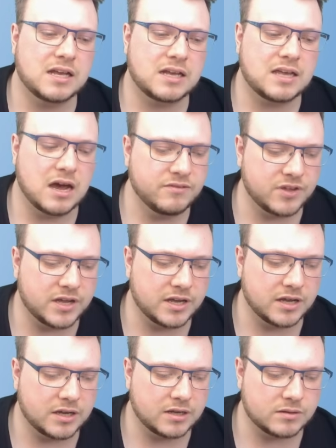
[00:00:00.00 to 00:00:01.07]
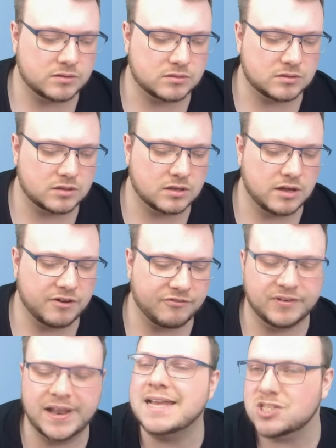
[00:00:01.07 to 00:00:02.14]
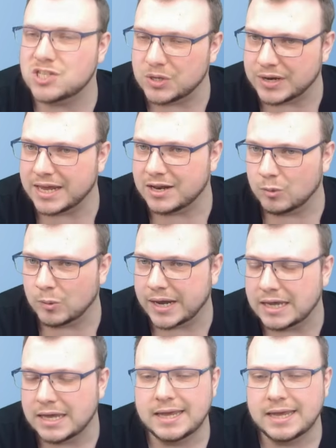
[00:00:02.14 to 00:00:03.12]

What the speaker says: kind of a flex unit in a way,